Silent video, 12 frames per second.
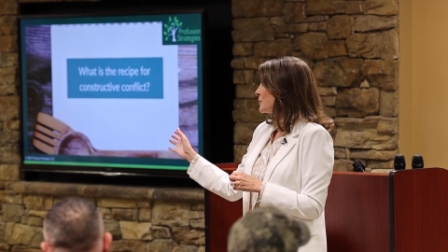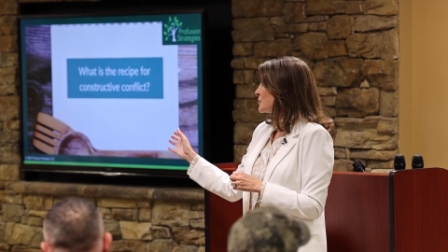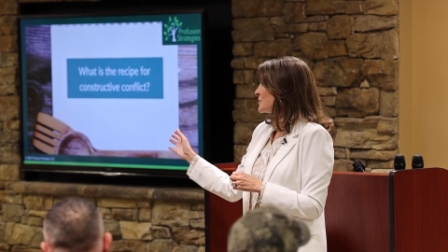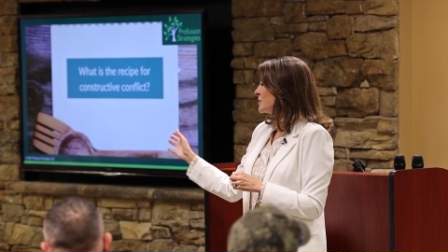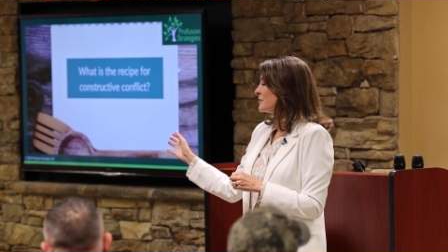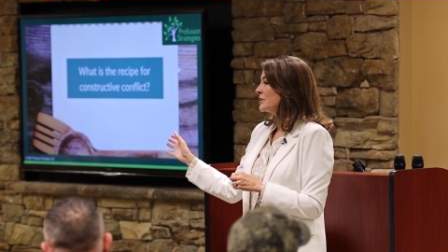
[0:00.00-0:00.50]

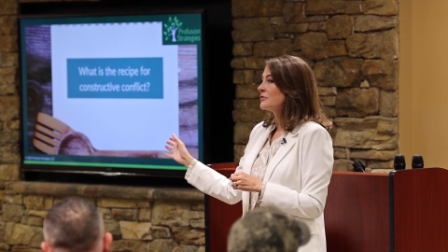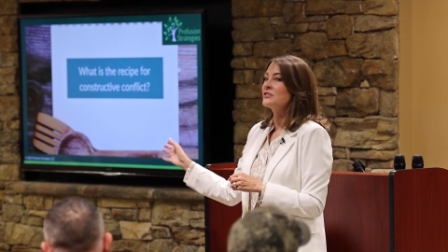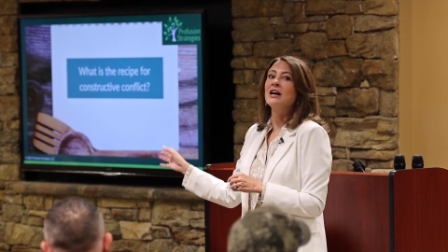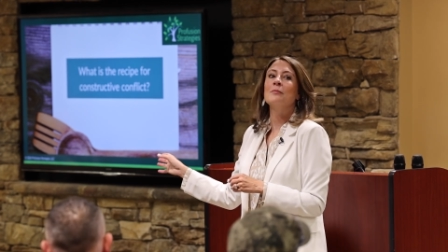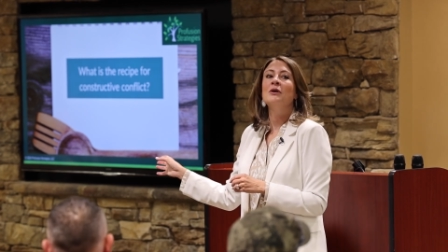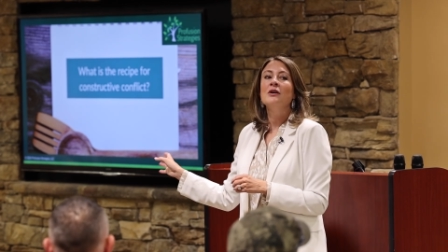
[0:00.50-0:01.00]
yourself enough
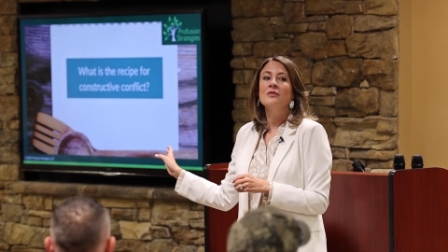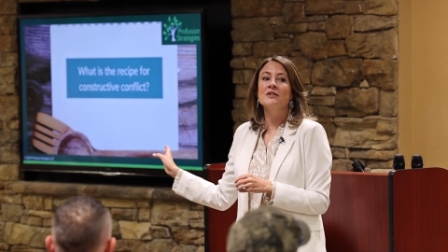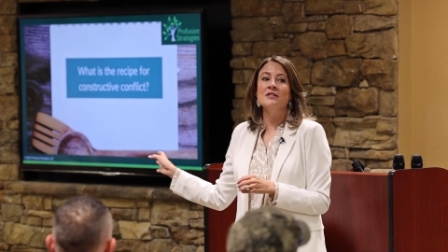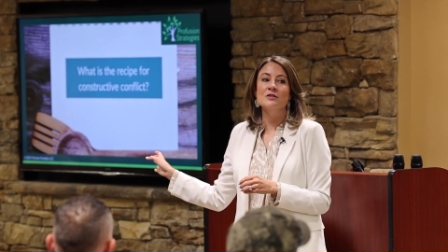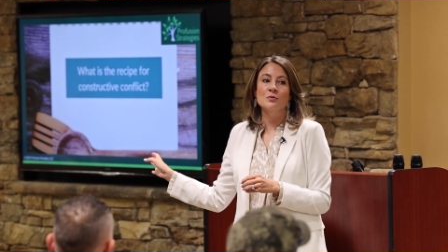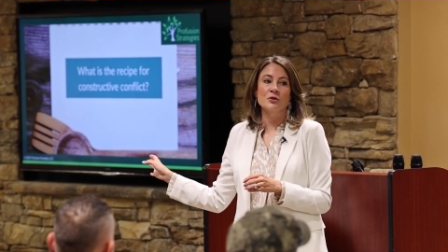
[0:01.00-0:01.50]
time.
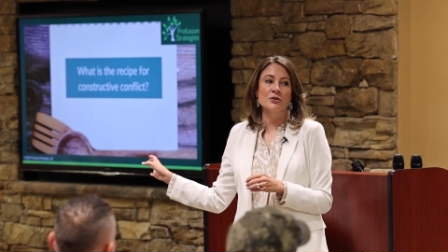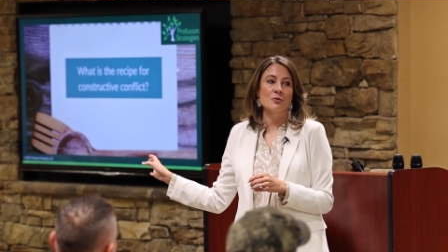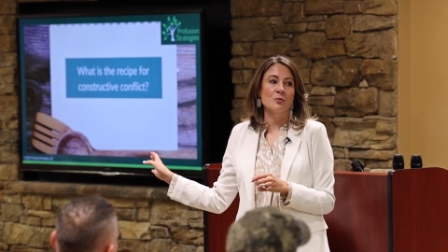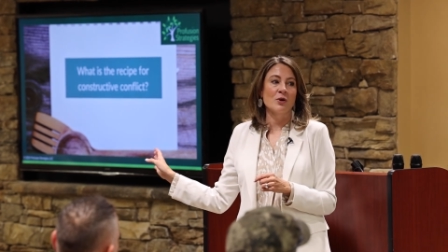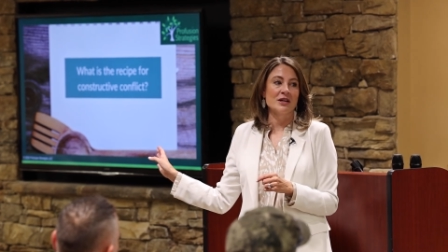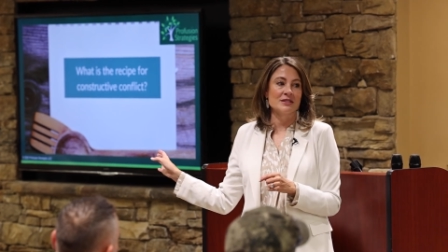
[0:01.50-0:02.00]
This is one of the
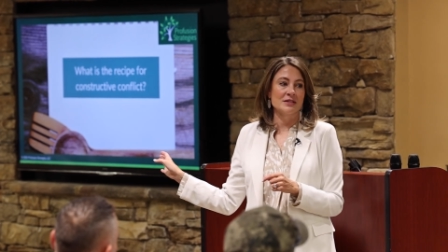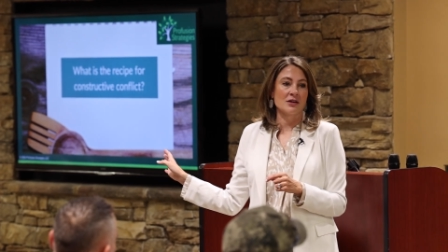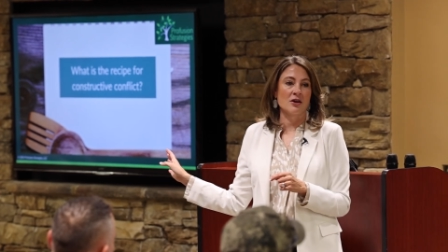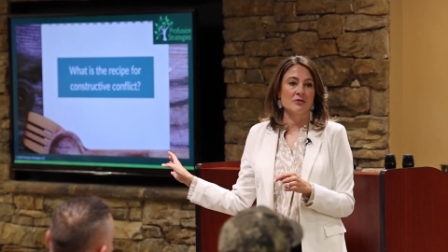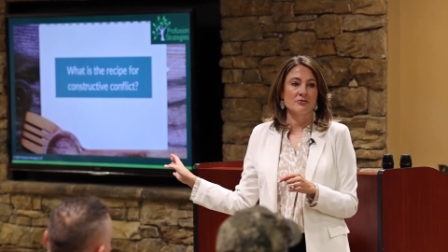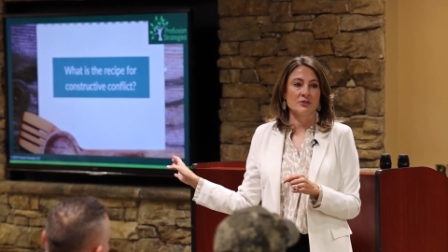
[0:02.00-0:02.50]
ways that
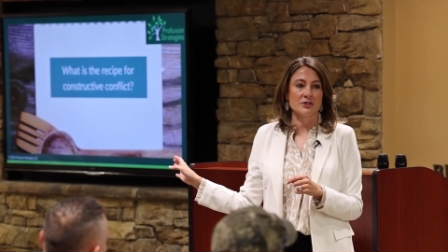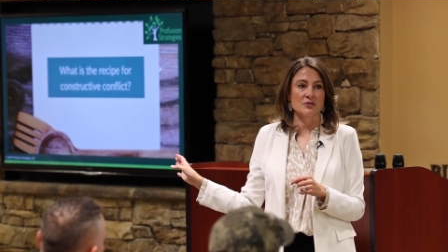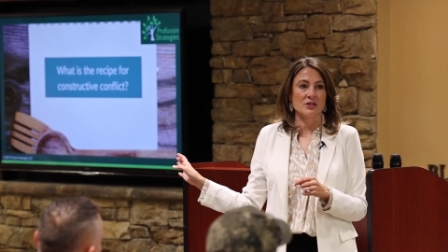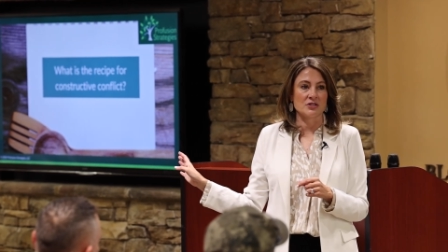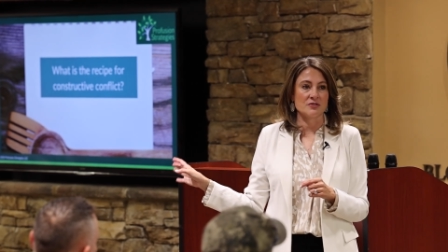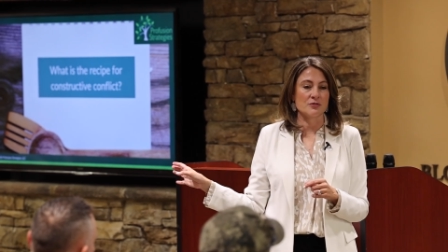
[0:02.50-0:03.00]
conflict
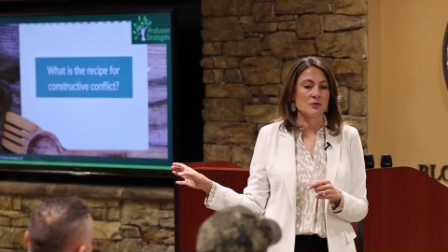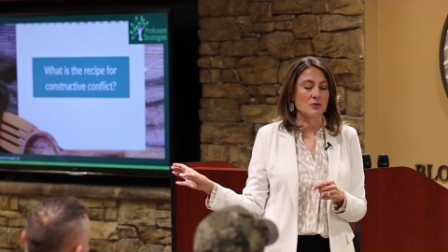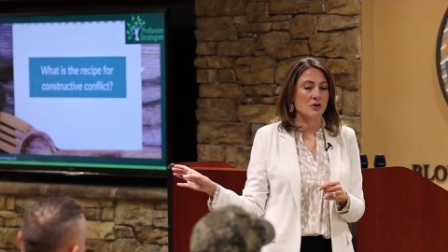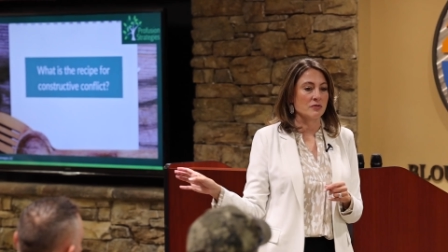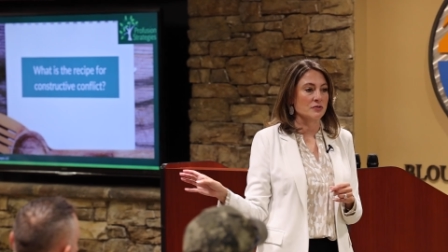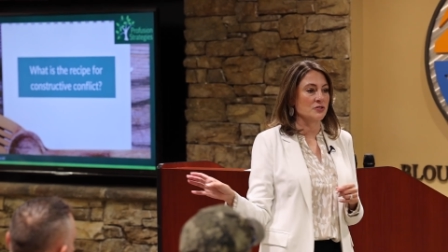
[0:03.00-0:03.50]
and difficult
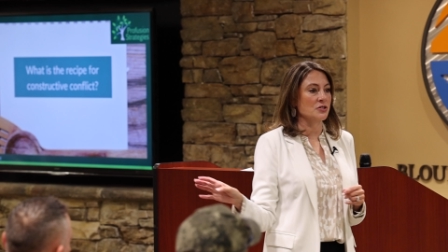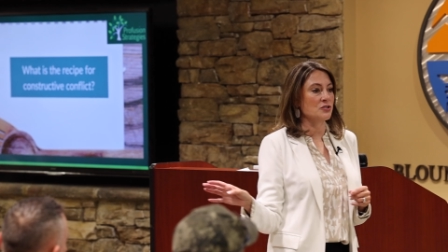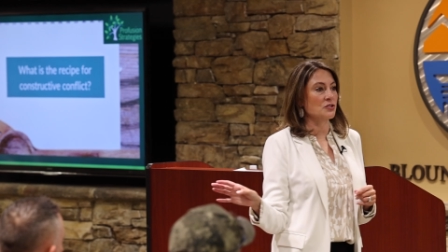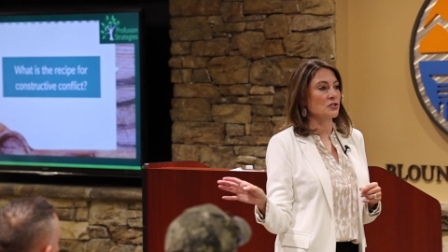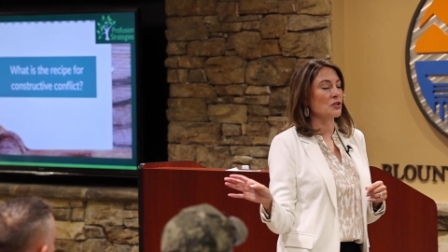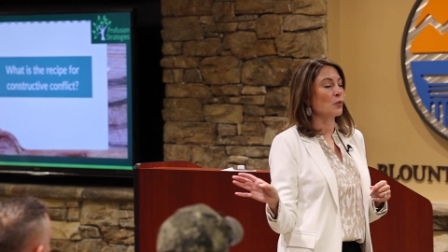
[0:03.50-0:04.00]

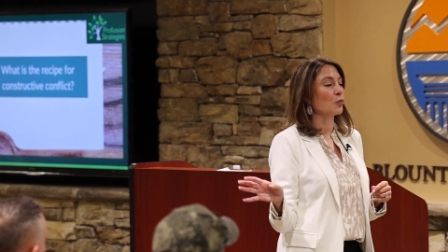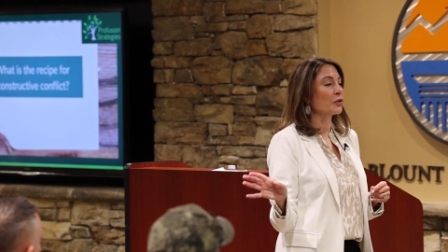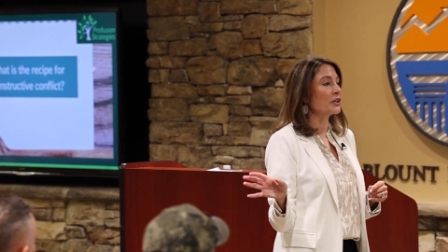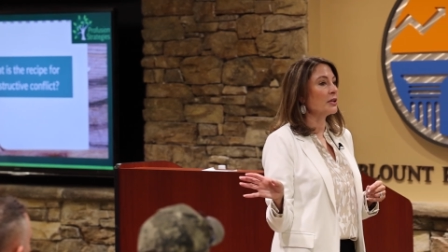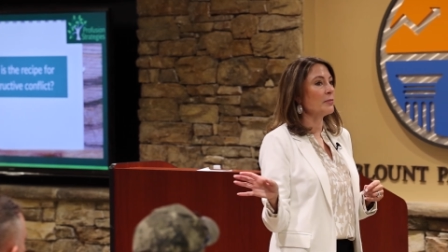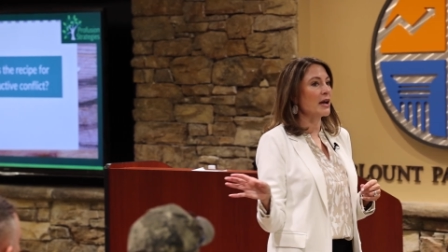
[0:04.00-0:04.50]
conversations go
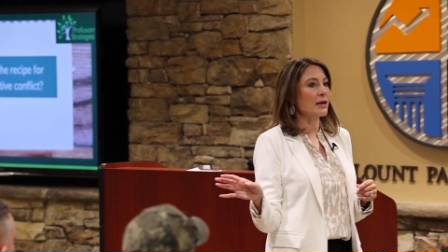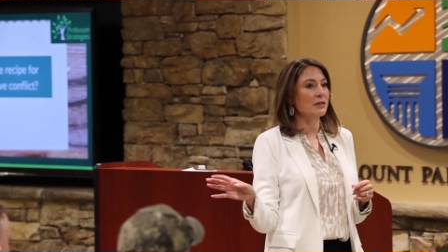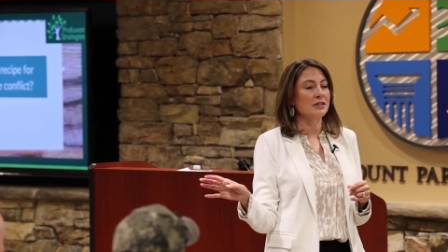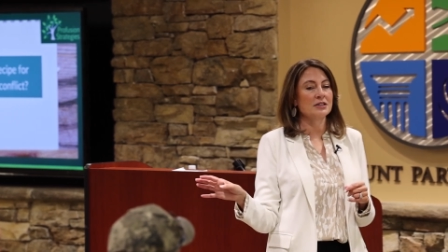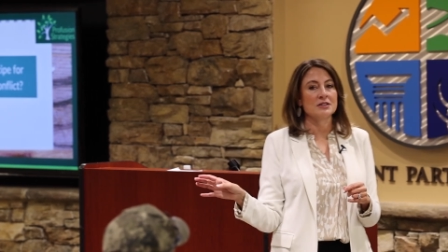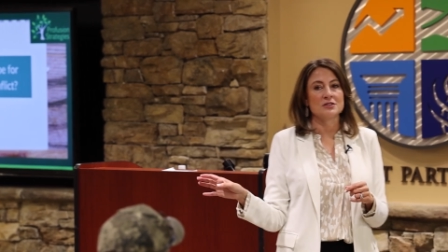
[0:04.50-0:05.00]
really
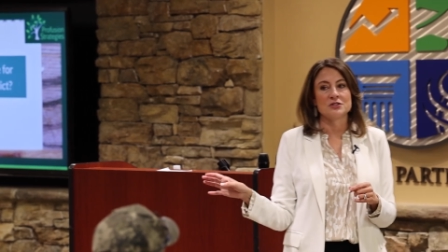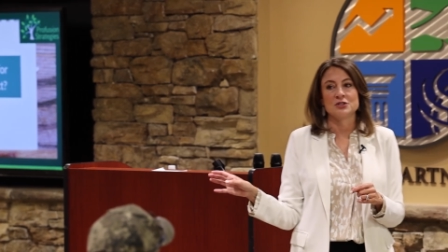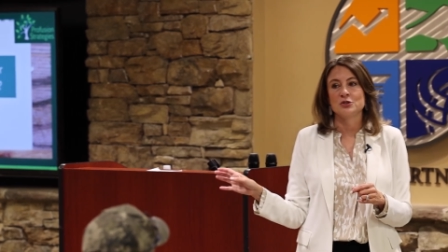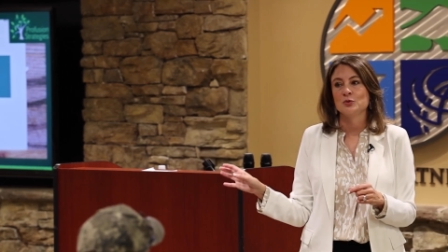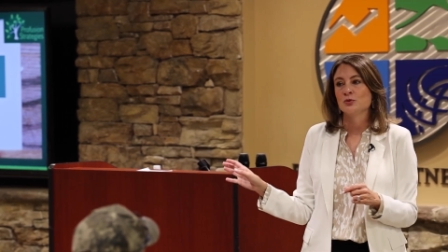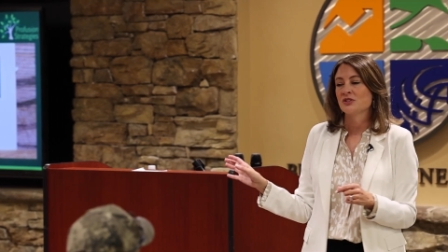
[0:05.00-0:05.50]
badly is
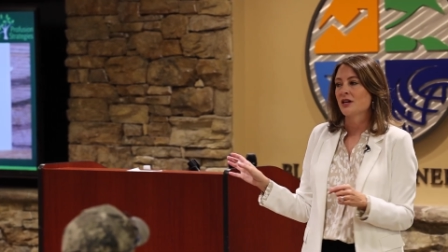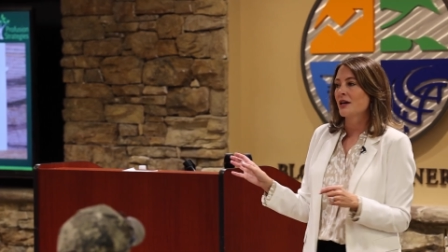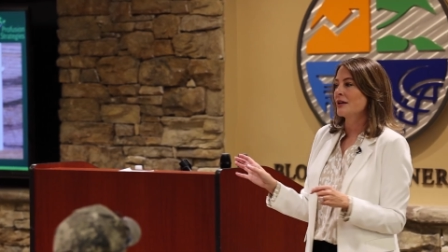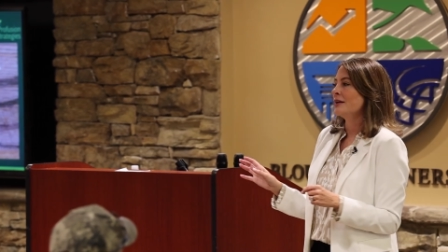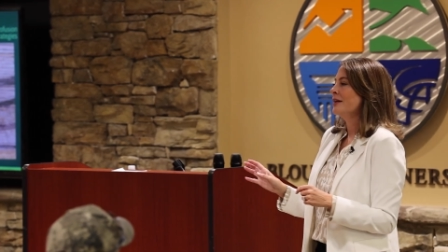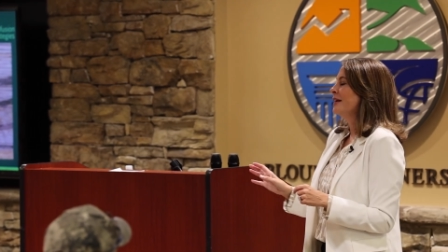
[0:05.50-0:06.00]
you say,